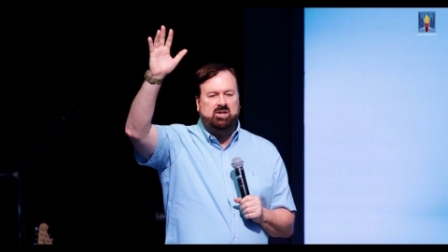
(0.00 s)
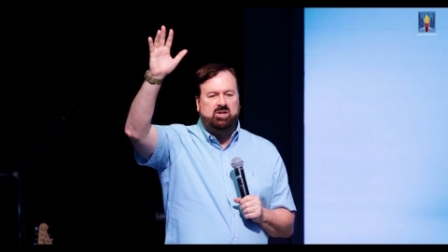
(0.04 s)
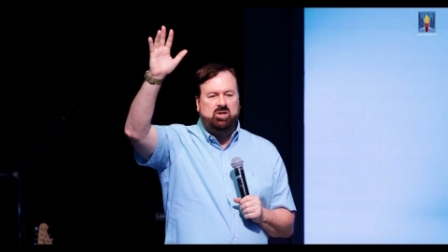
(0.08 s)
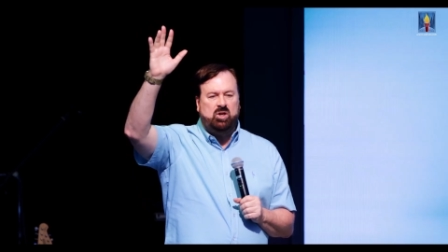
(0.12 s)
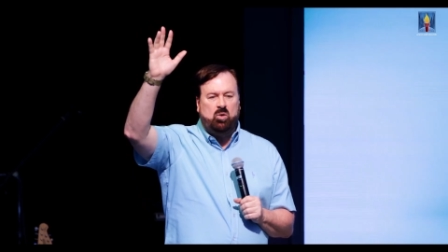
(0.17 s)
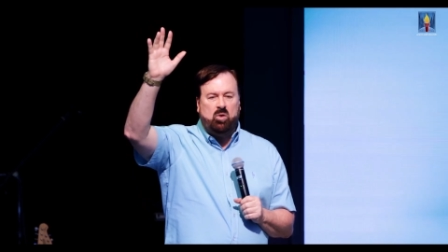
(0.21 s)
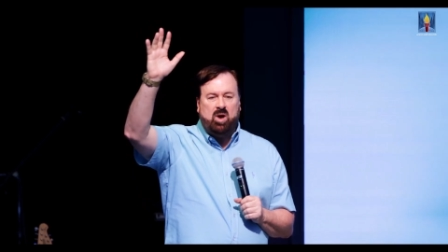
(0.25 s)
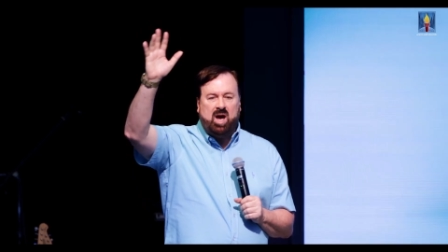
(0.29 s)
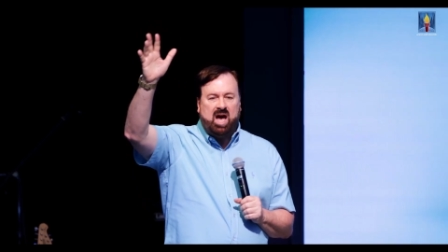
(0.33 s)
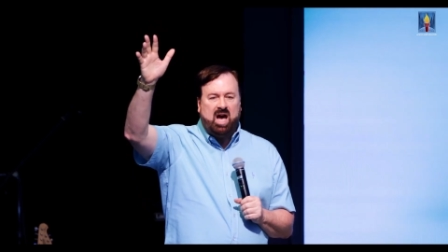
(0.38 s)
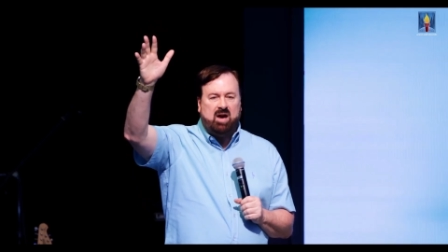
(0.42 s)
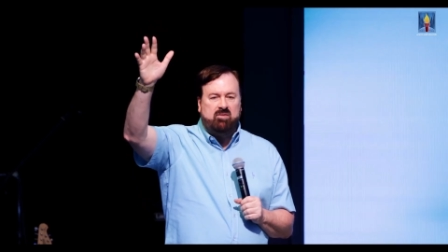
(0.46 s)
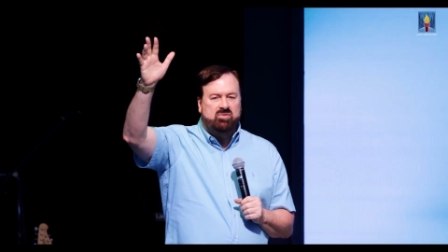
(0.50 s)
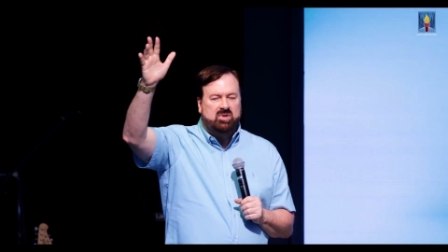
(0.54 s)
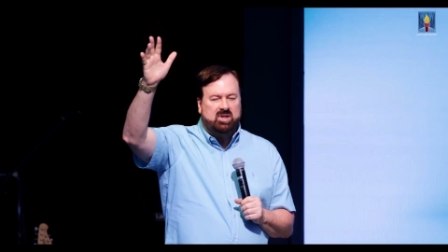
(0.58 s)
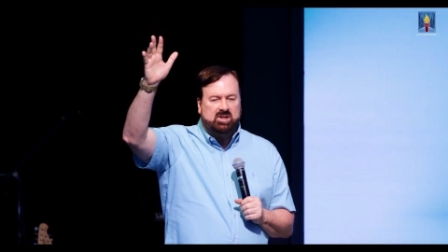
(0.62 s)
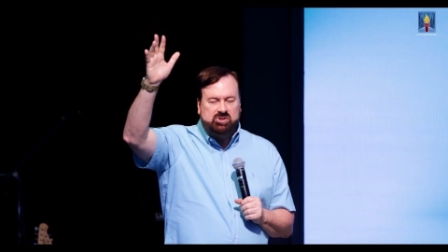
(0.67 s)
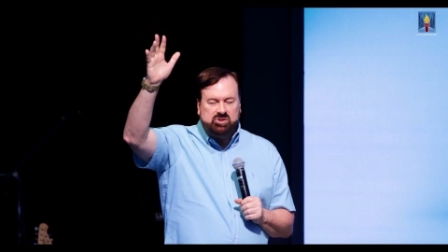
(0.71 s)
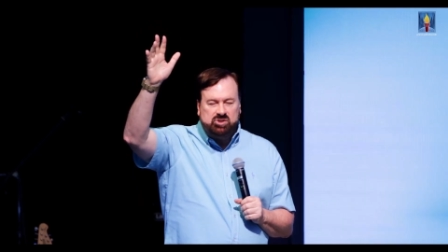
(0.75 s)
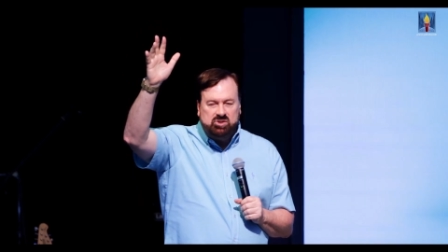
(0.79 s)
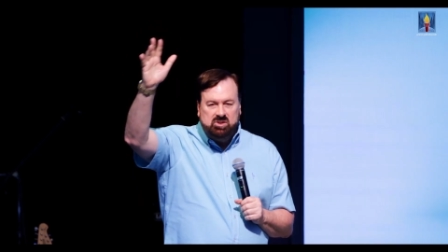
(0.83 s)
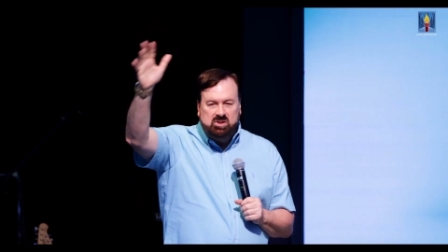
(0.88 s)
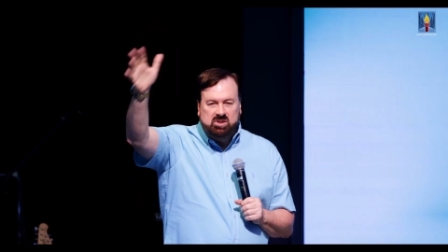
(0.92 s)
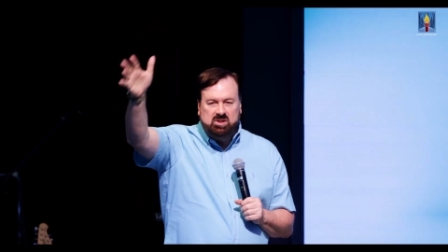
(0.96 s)
you have
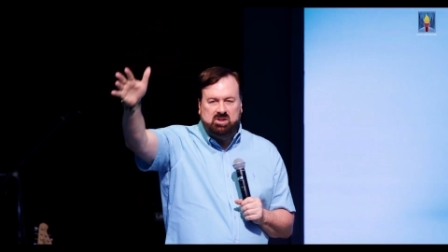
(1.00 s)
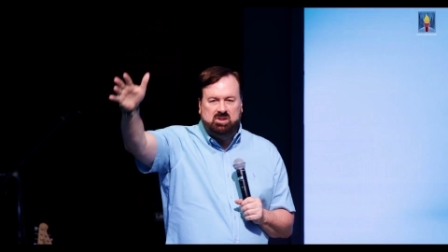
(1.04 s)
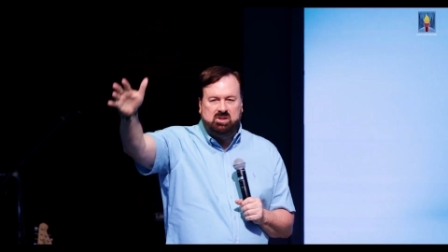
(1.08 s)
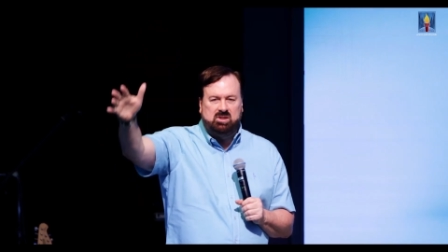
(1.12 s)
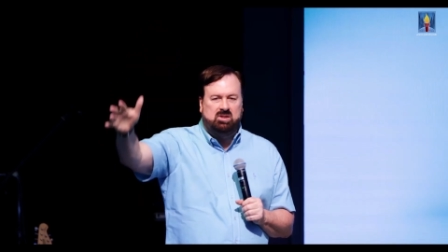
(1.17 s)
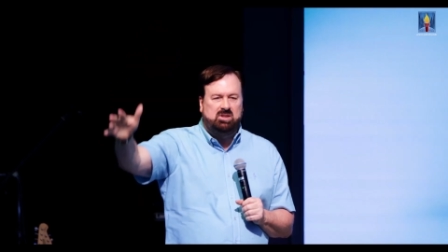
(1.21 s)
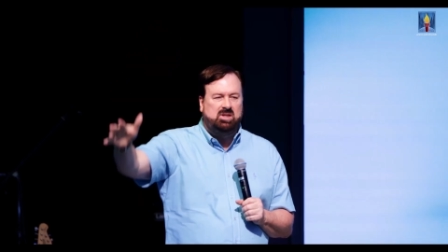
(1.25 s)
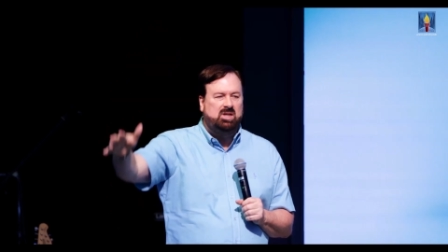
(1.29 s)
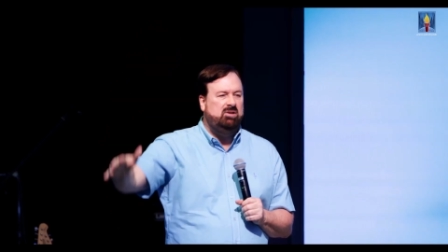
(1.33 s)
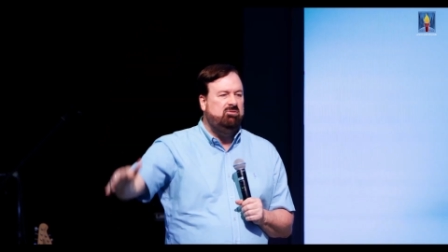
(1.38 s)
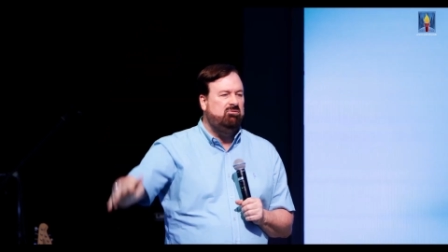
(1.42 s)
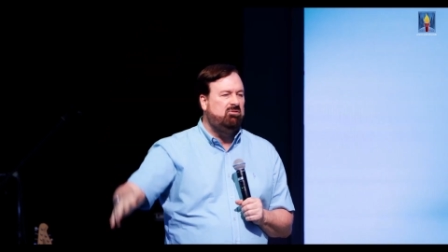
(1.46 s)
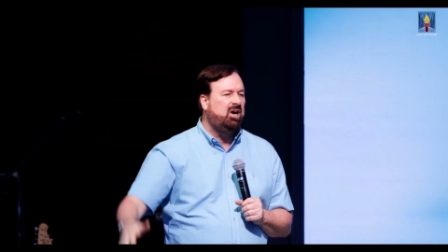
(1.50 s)
that's good and